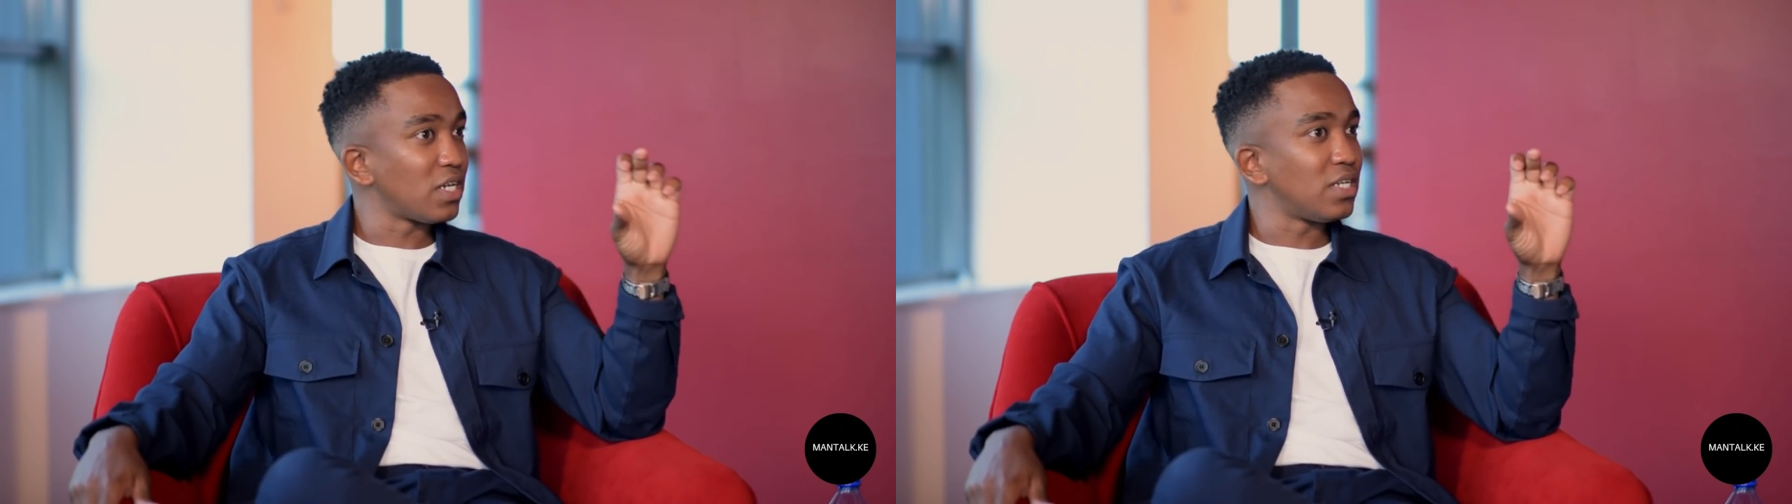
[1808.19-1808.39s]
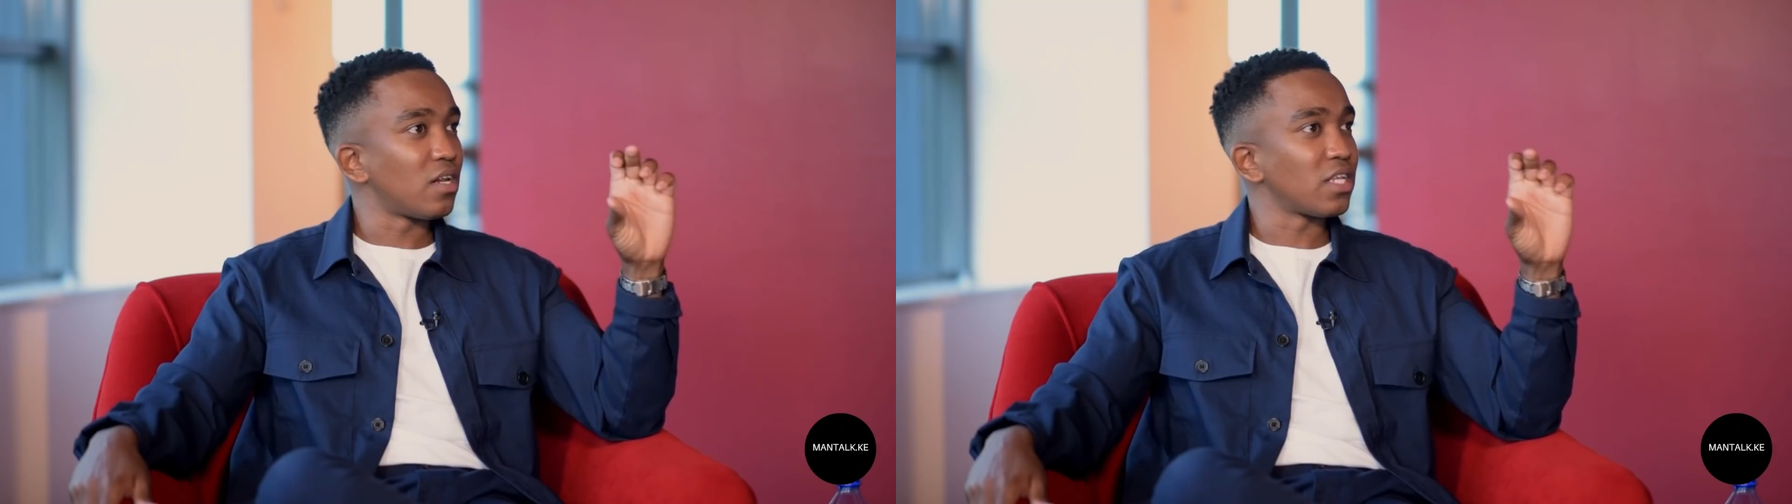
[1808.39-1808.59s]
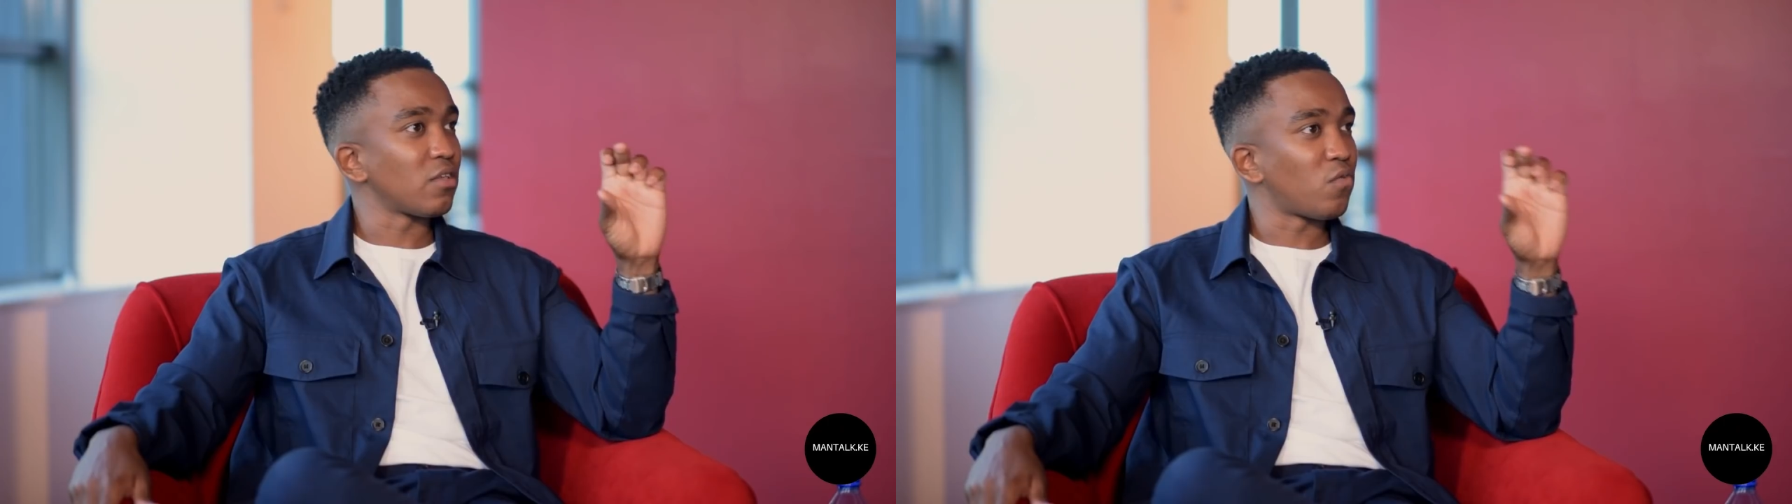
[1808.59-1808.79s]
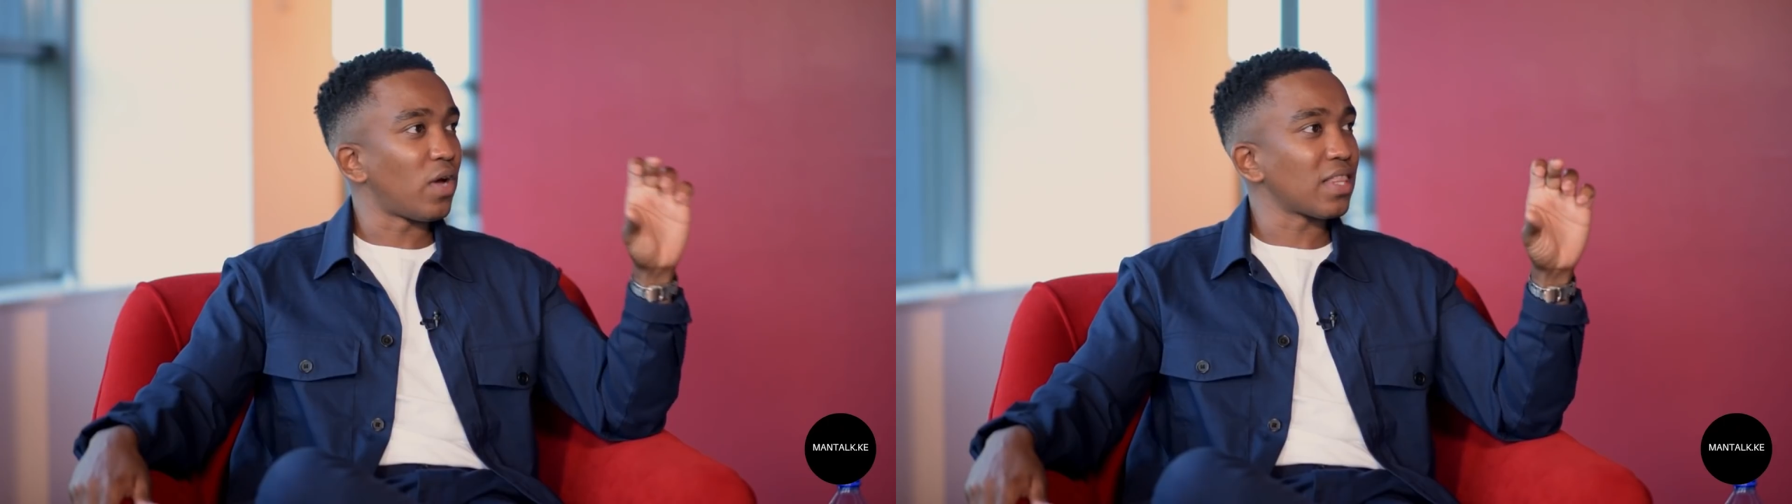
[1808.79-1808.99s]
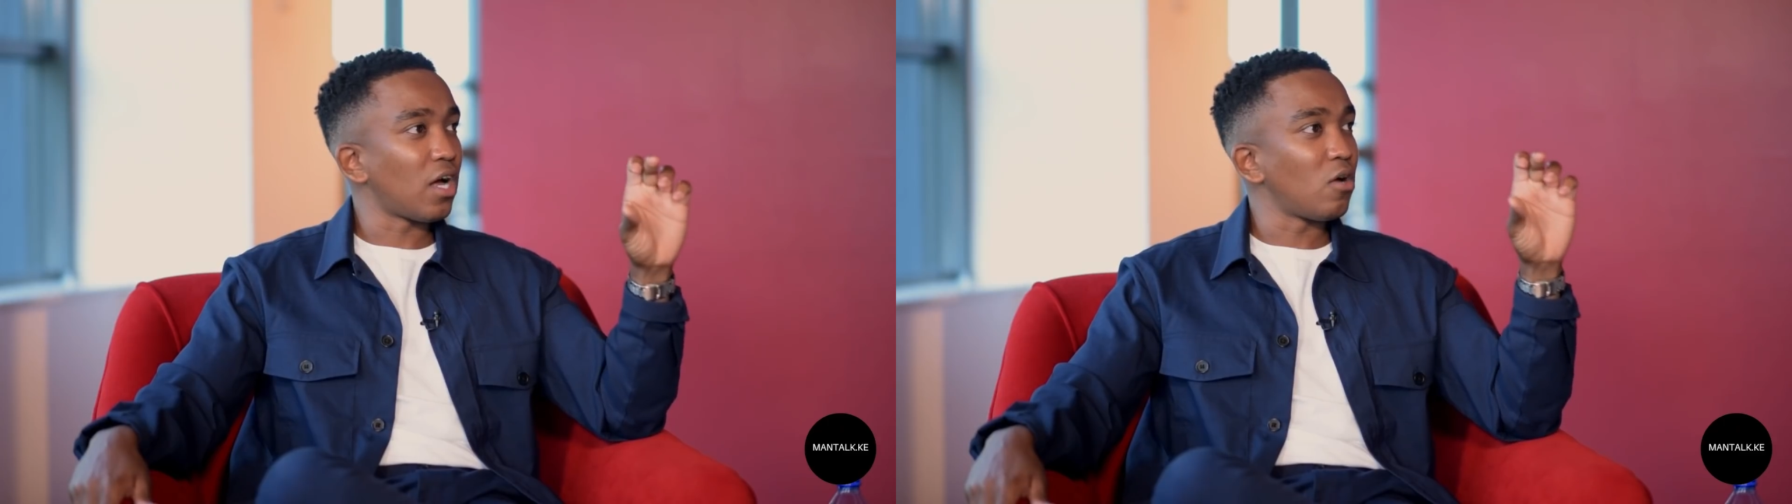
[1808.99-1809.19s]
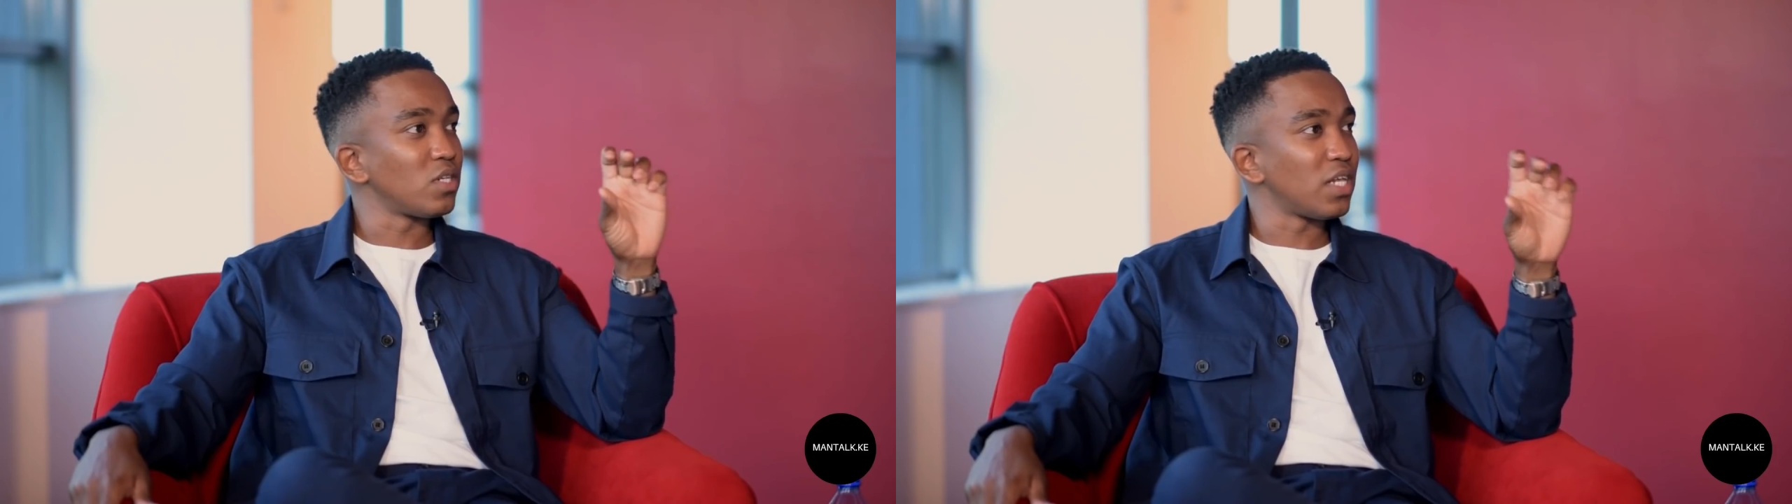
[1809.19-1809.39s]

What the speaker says: I didn't like the fact that I was